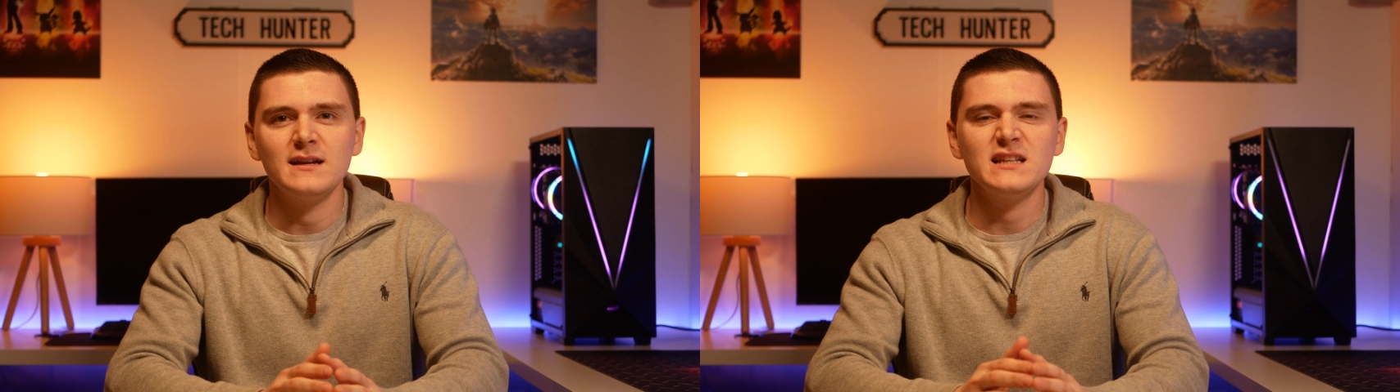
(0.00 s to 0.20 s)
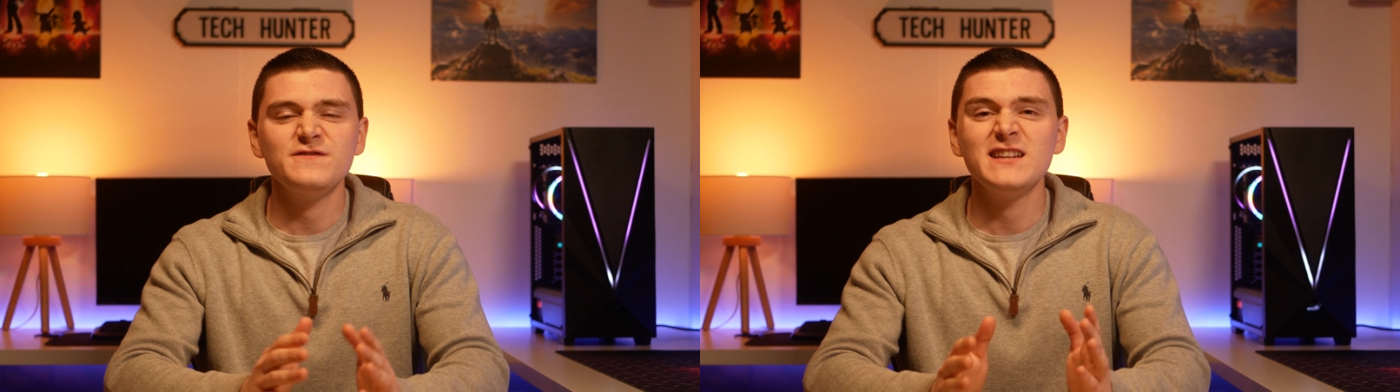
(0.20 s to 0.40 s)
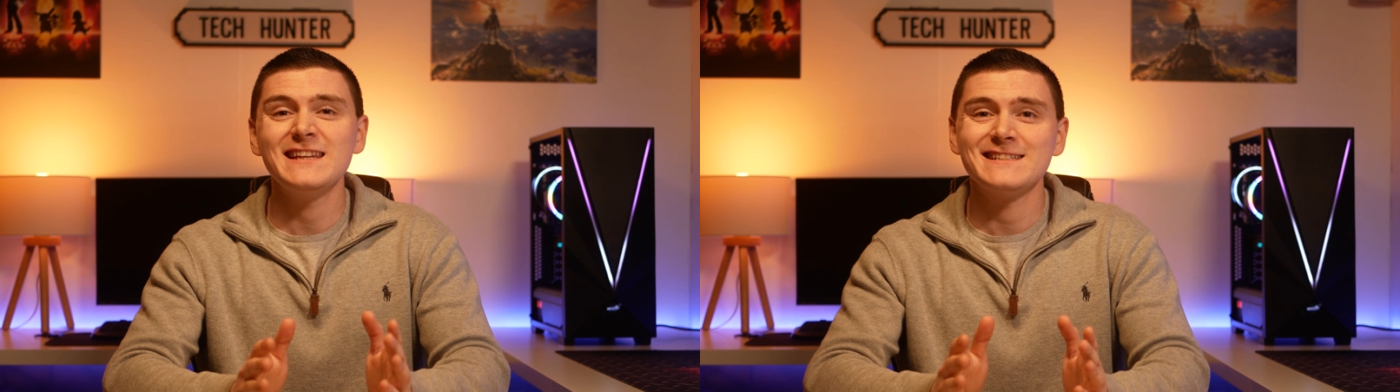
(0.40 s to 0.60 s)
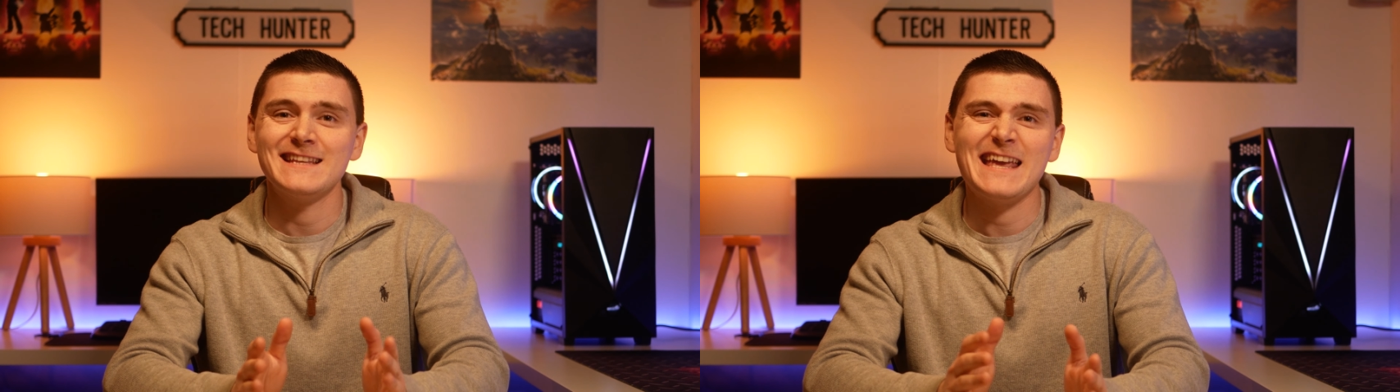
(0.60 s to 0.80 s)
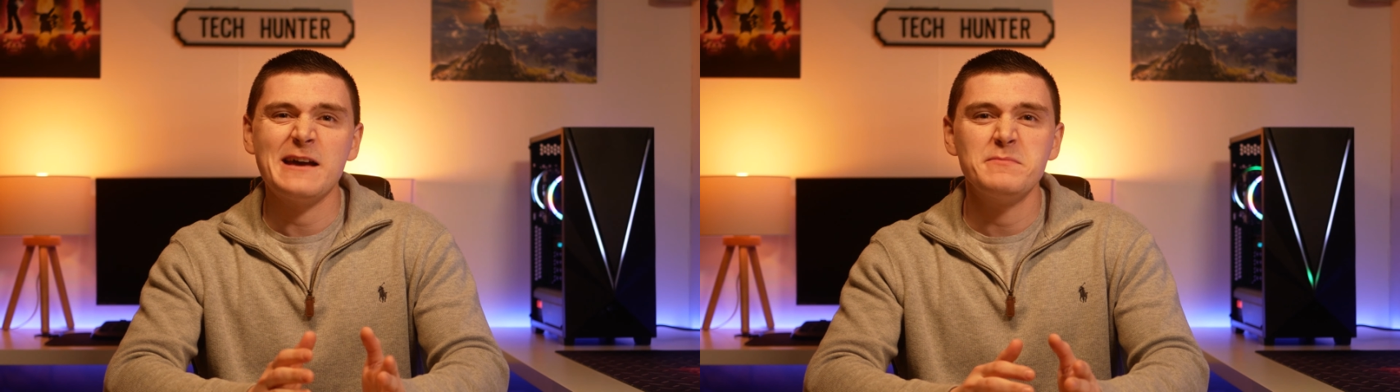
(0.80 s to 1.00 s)
as fiddly as they
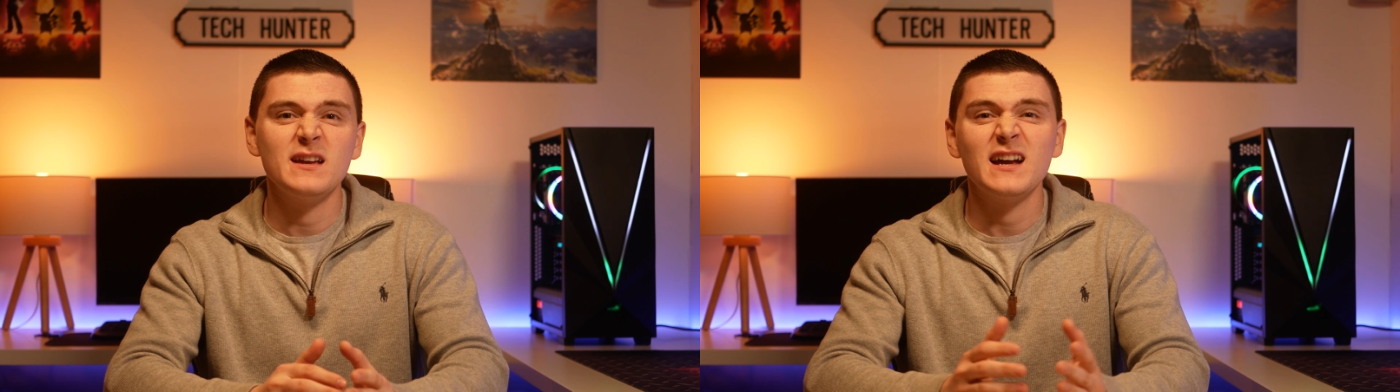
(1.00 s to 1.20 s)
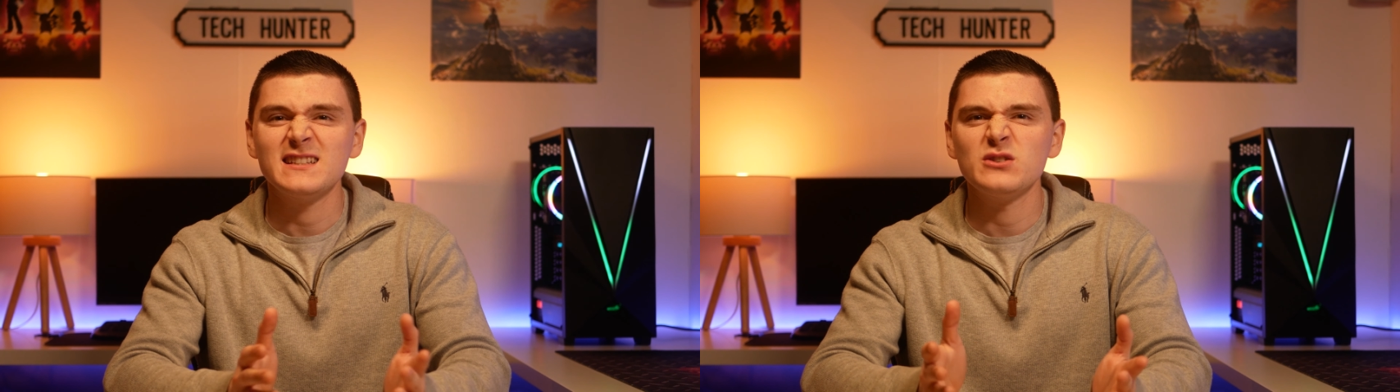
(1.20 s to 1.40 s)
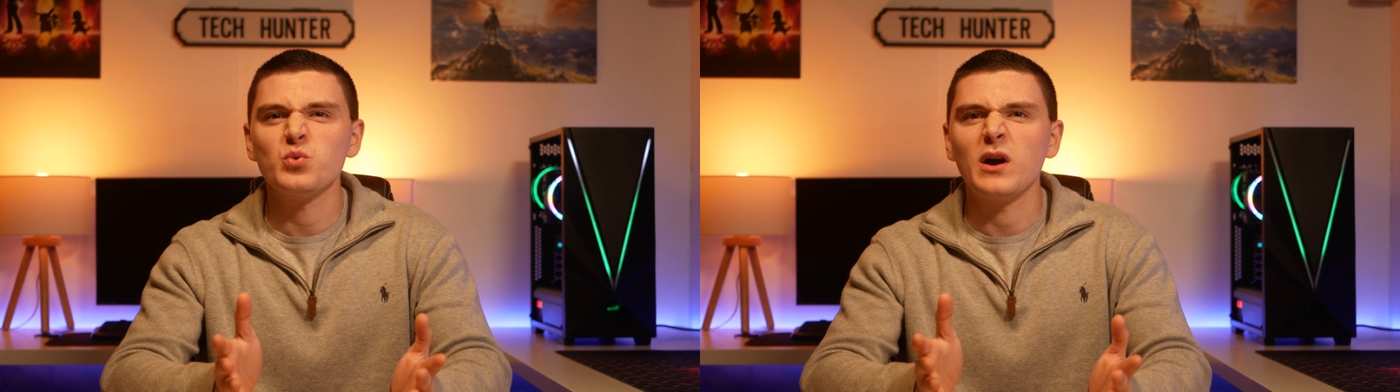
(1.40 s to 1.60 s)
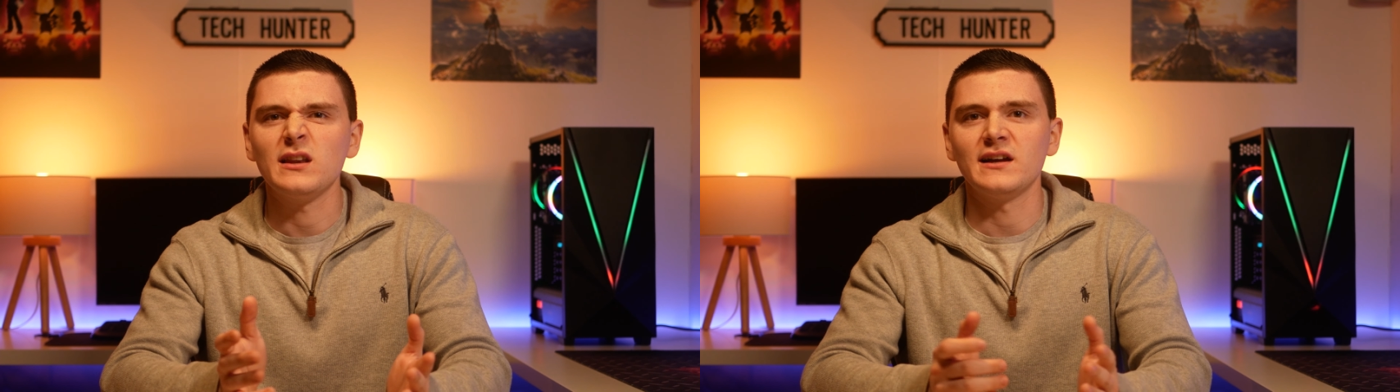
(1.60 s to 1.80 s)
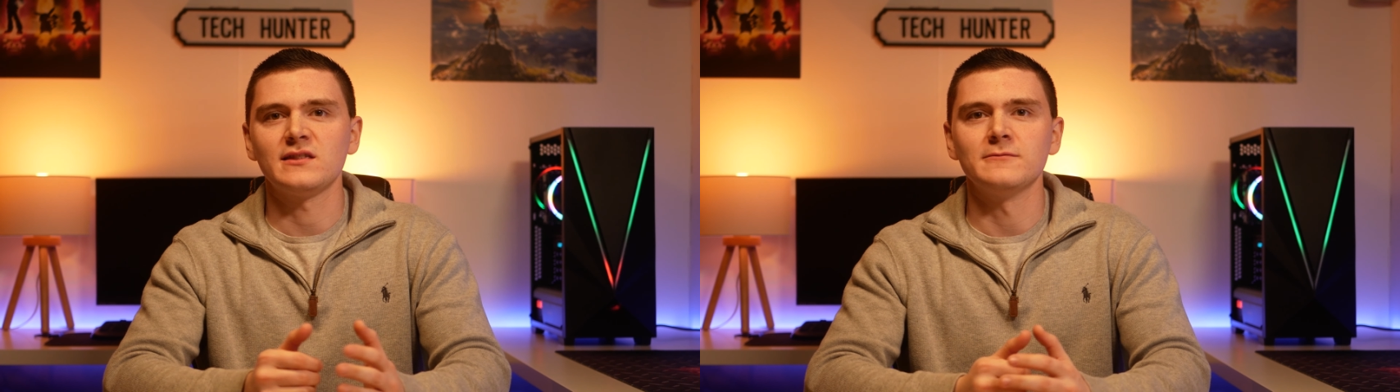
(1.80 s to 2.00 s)
can be, I still quite like